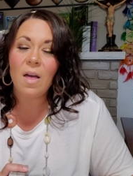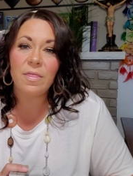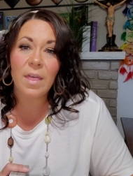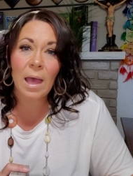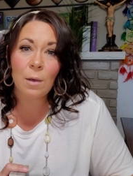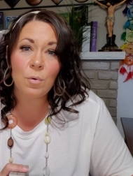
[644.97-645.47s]

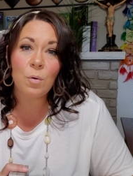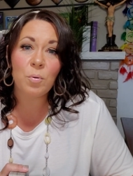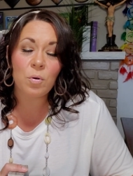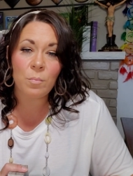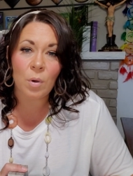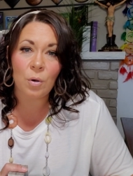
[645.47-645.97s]
that will
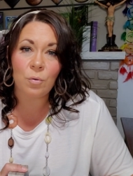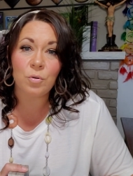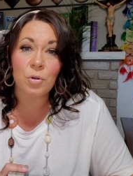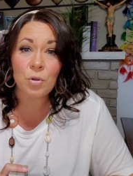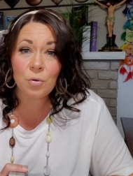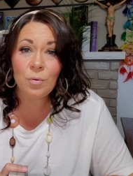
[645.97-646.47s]
promote
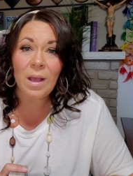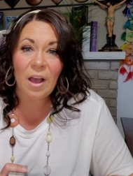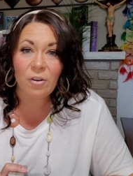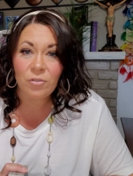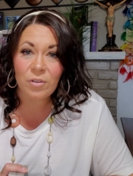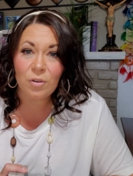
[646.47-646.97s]
new,
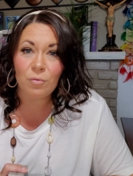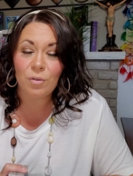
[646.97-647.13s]
healthier